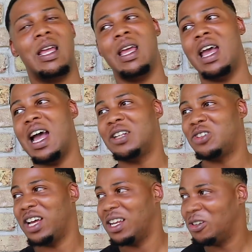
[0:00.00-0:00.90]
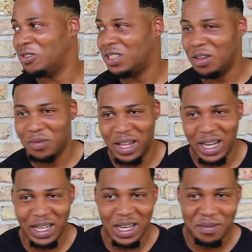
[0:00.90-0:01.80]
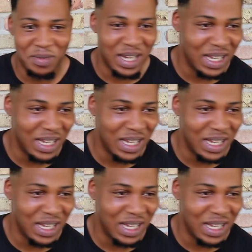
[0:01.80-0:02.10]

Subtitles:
Yeah, I try to do something like that, man.